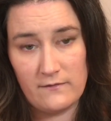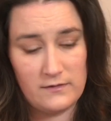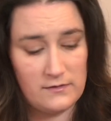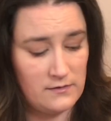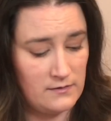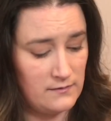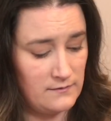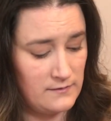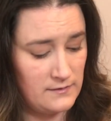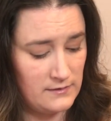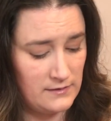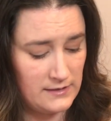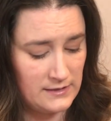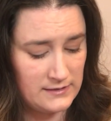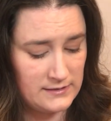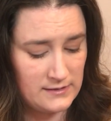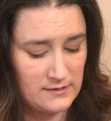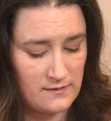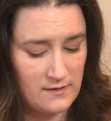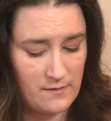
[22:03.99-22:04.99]
and the links
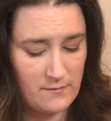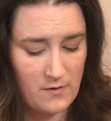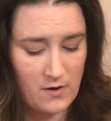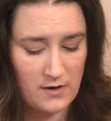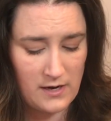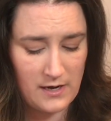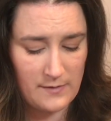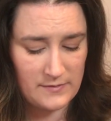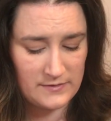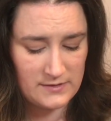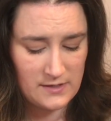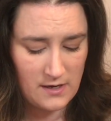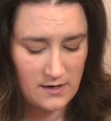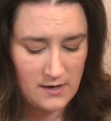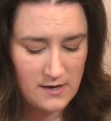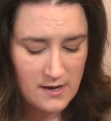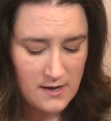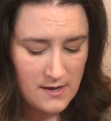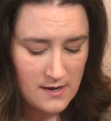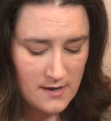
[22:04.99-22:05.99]
to them on Amazon.
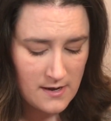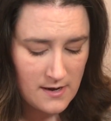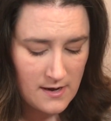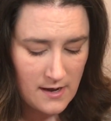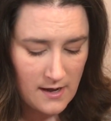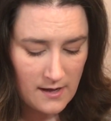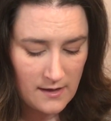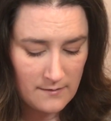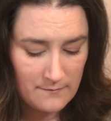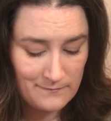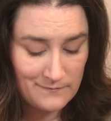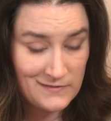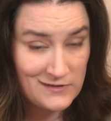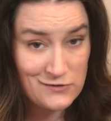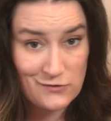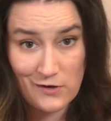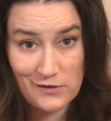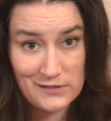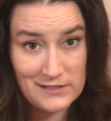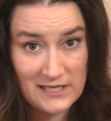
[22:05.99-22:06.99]
These
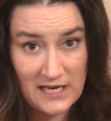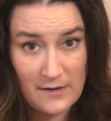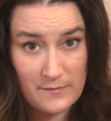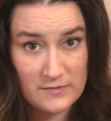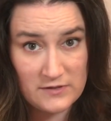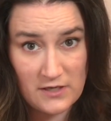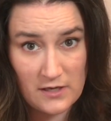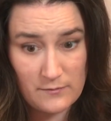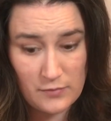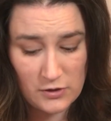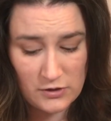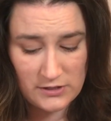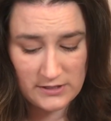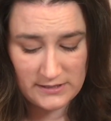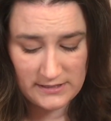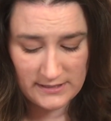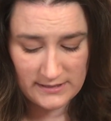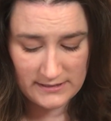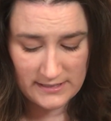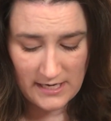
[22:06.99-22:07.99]
are all just Amazon
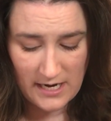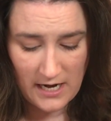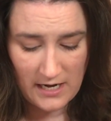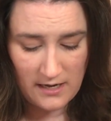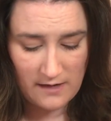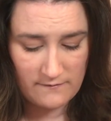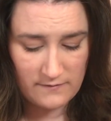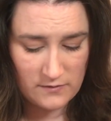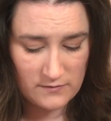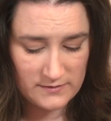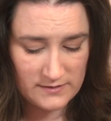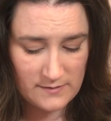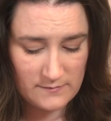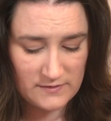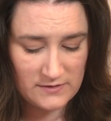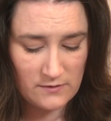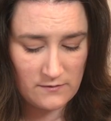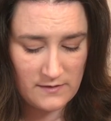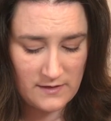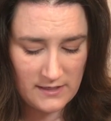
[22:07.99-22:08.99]
purchases, and I have used them.
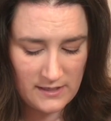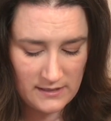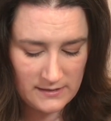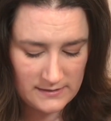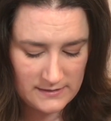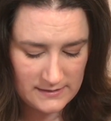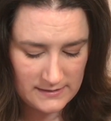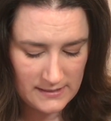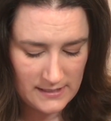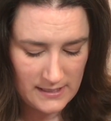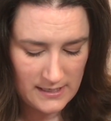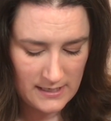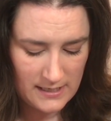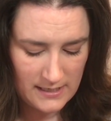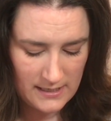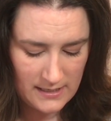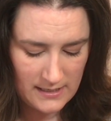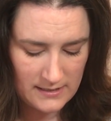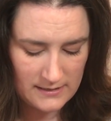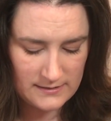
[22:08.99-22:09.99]
So this
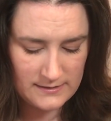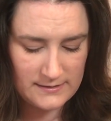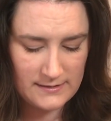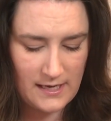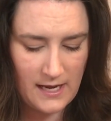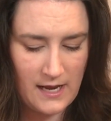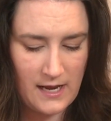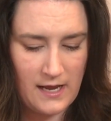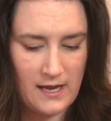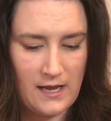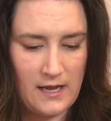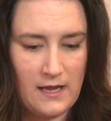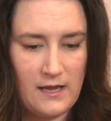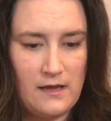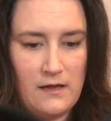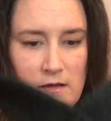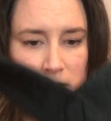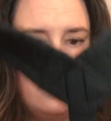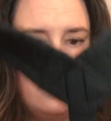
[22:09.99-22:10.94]
is a